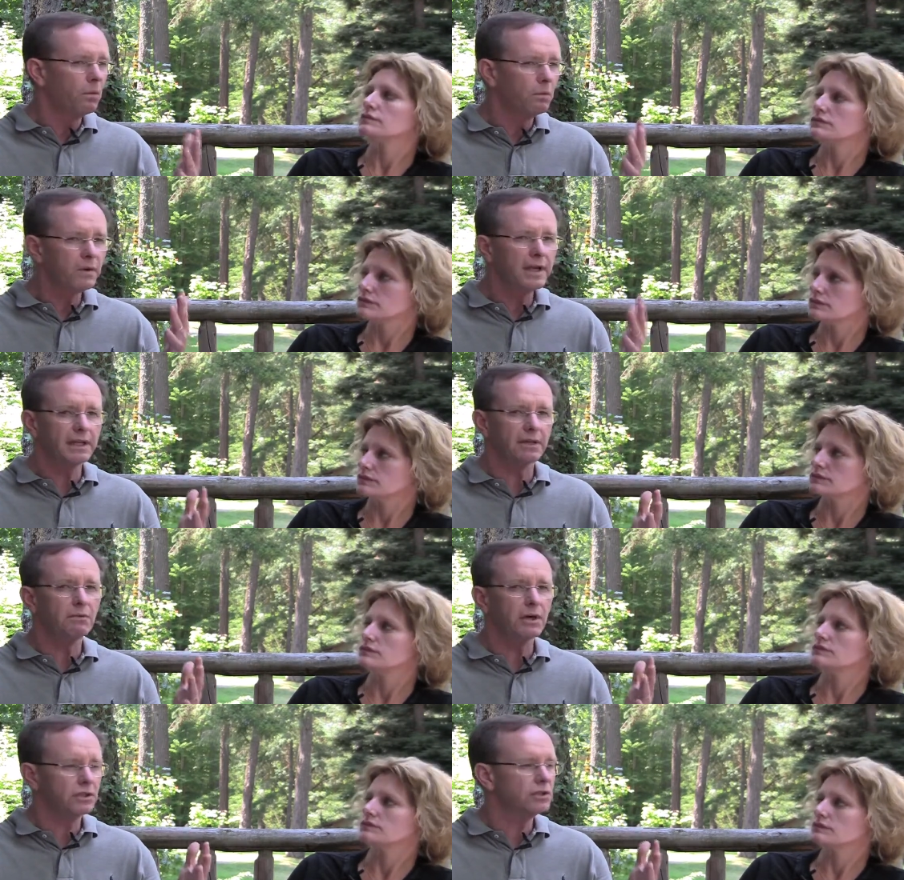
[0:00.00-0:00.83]

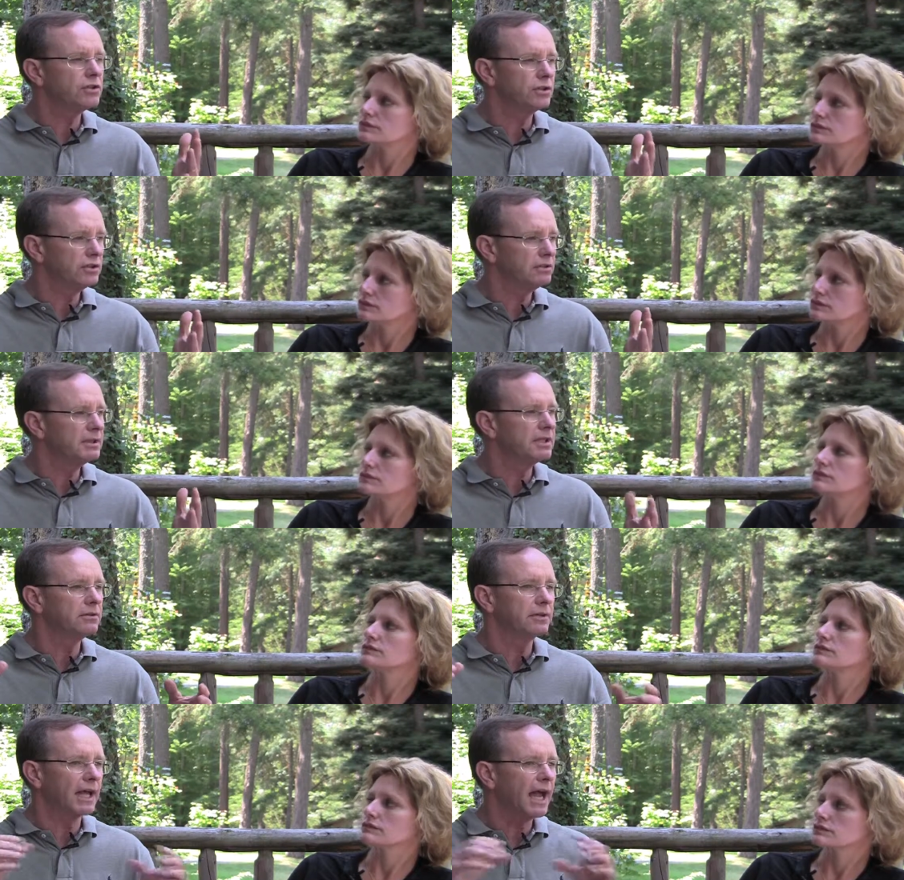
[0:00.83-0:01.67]
Speaker 1: Really, what should you be
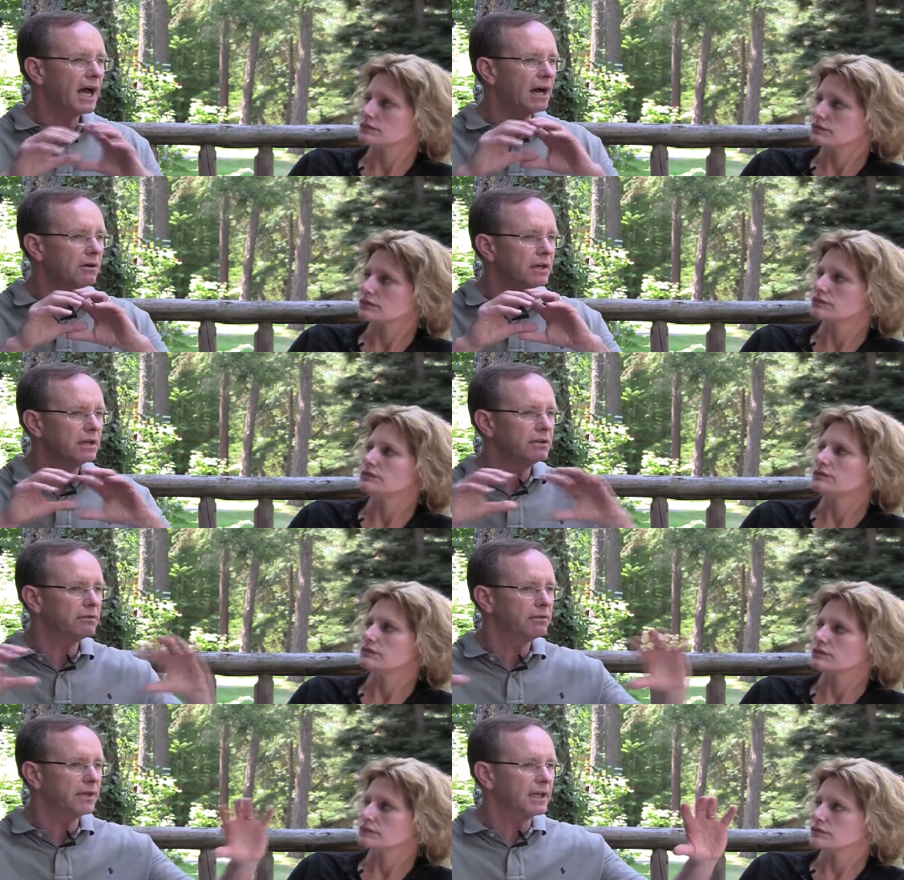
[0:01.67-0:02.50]
doing? How can
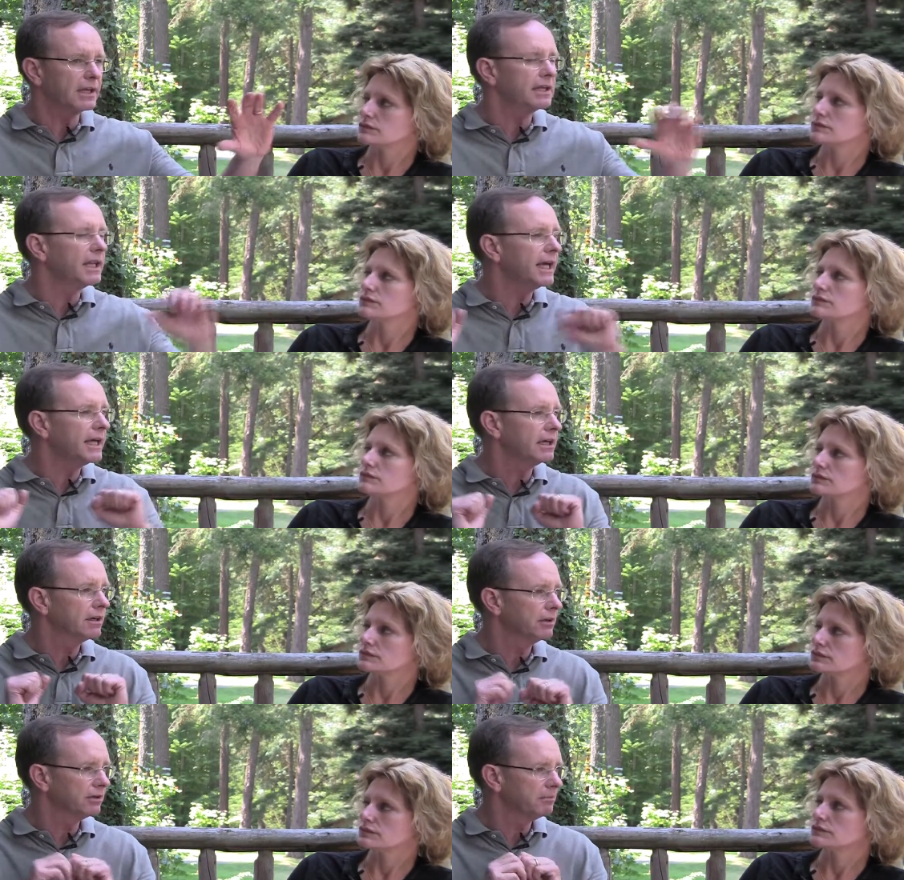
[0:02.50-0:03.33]
you think
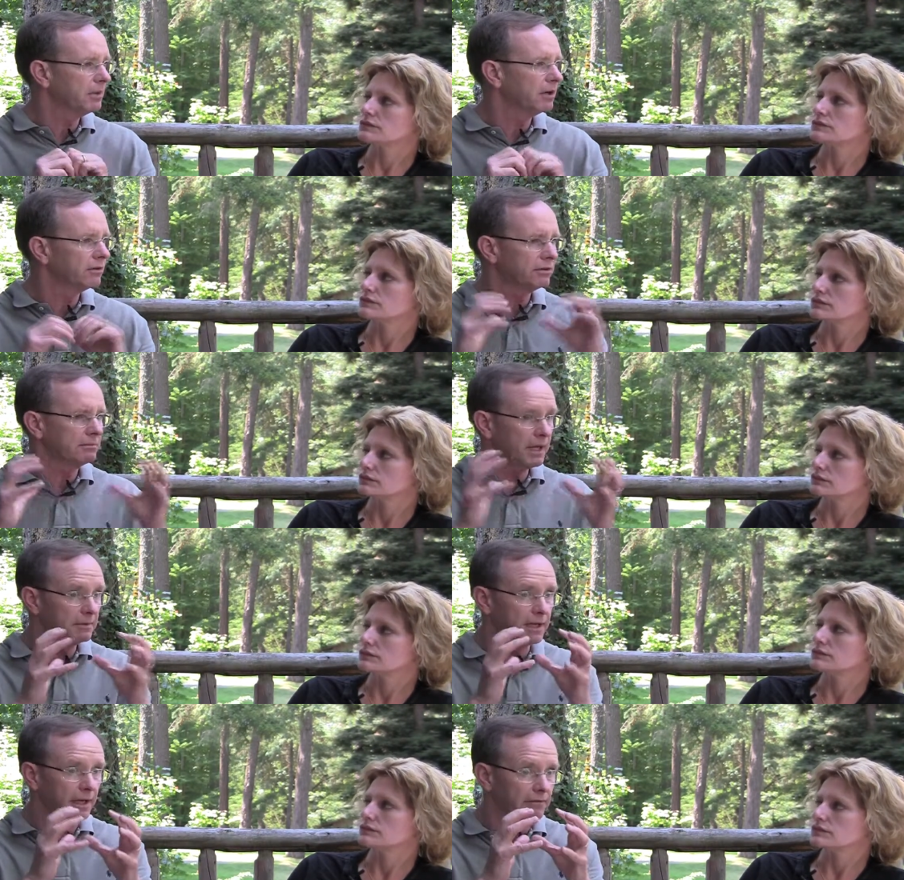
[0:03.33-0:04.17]
layer as opposed to
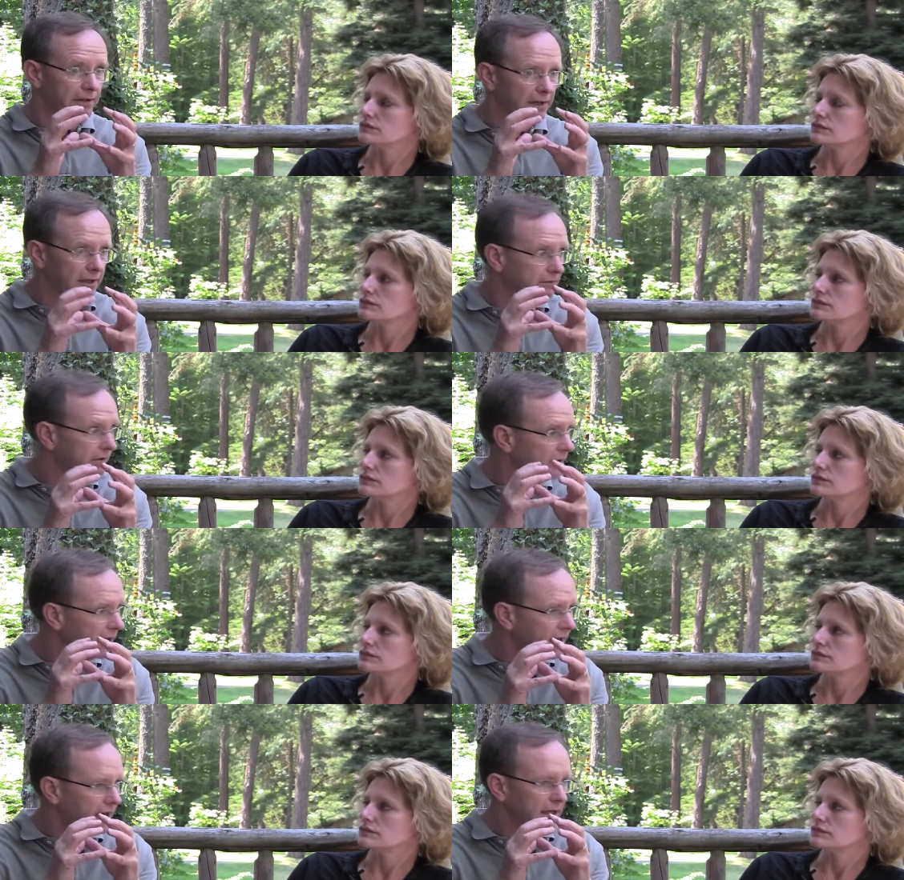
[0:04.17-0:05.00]
maybe everything was
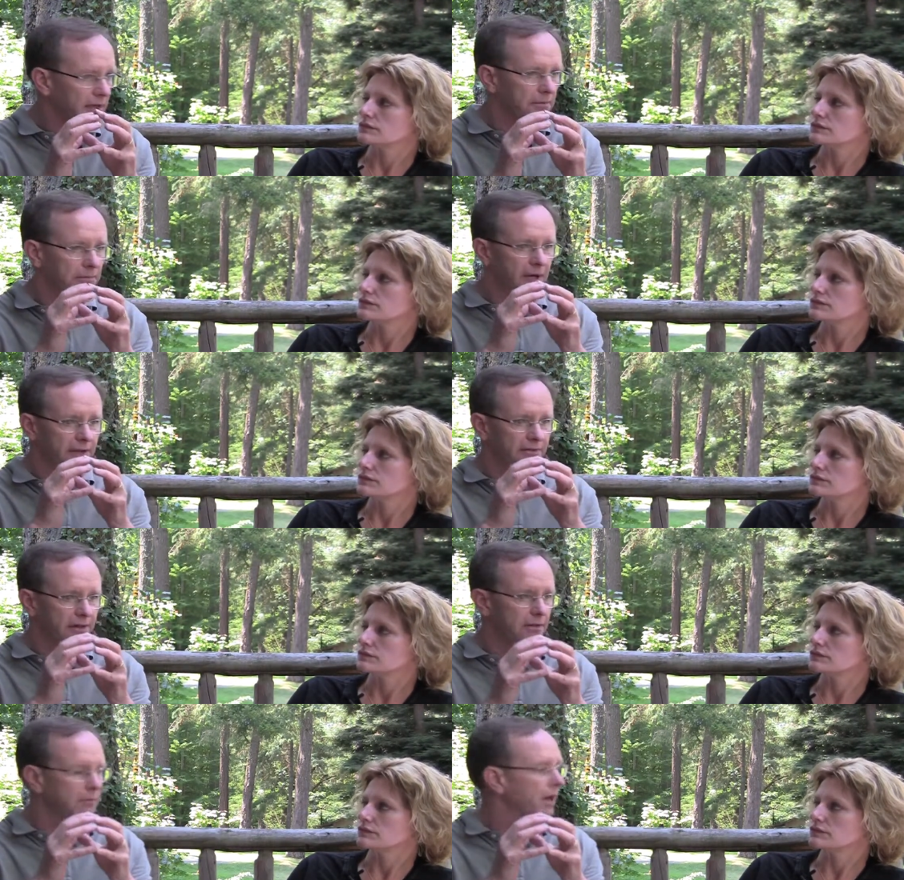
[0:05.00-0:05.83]
enterprise
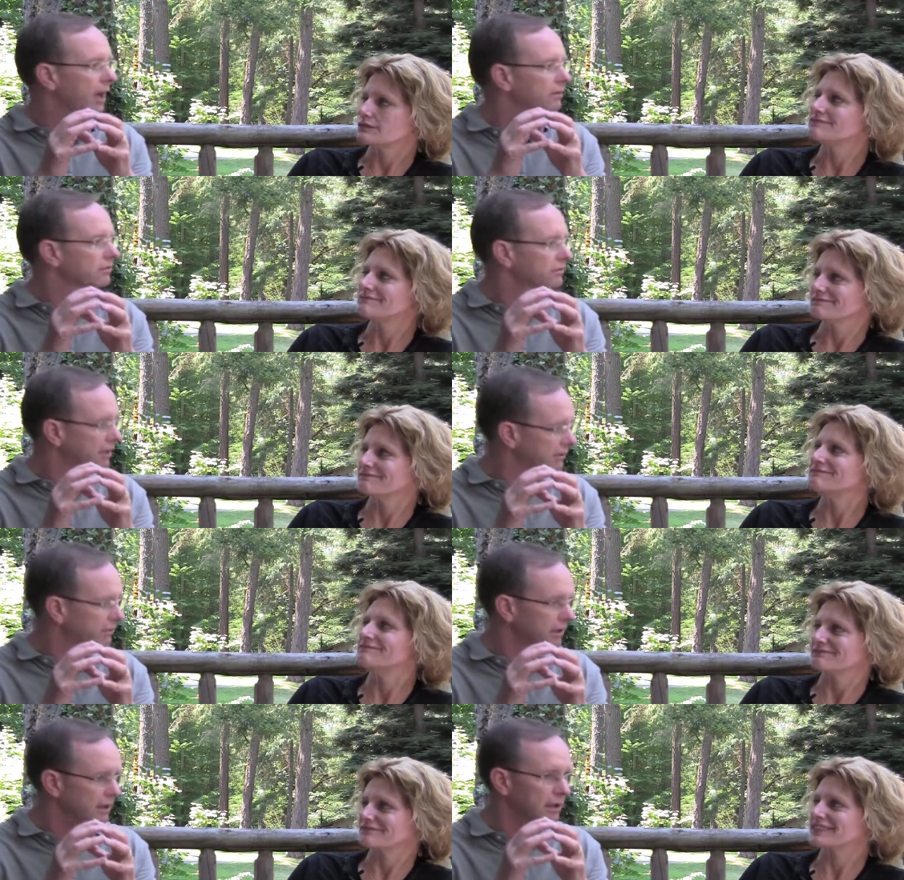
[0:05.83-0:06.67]
data warehouse
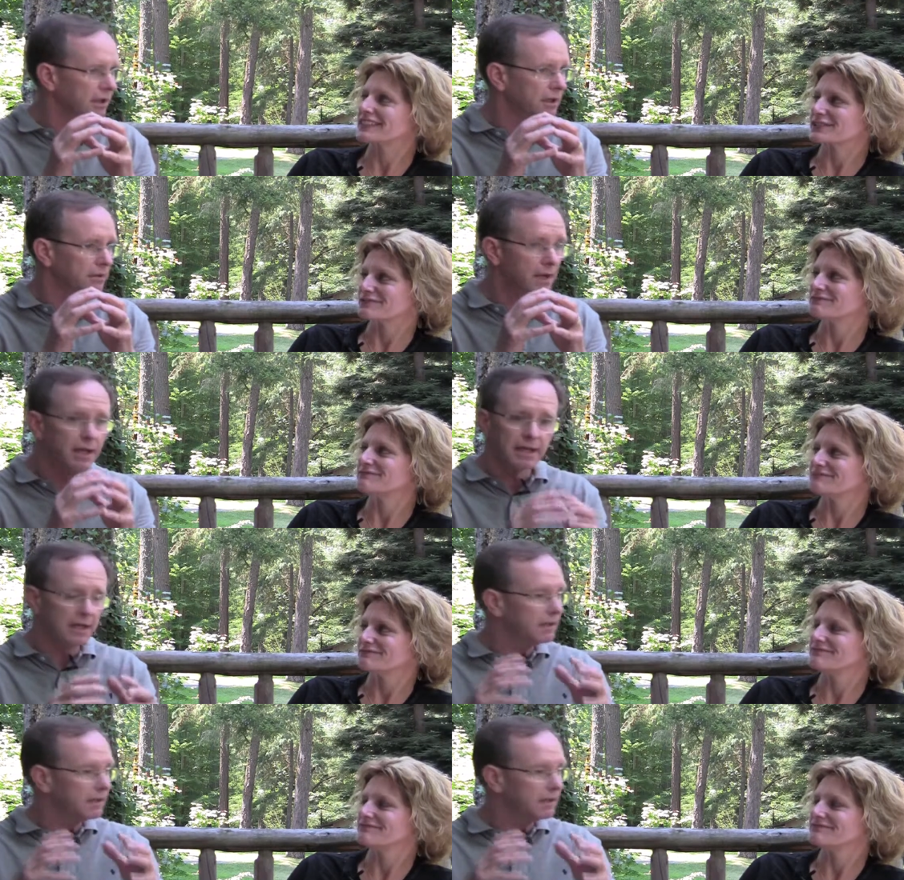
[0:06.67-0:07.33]
centric alone? Yeah.